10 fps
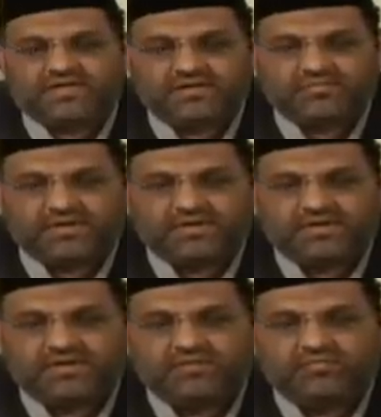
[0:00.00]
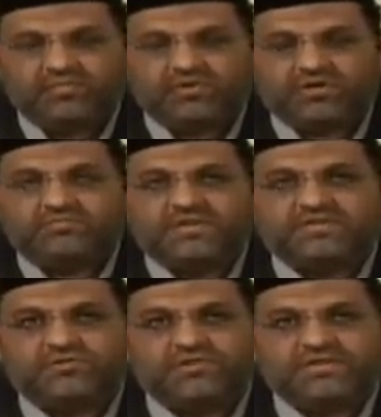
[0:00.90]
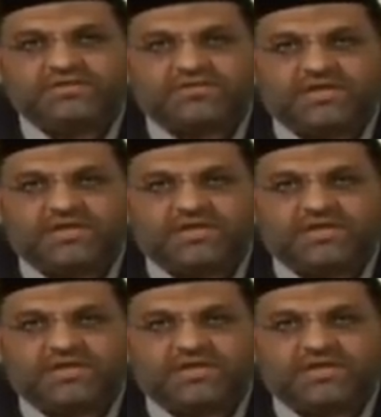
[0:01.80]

from across the globe on the true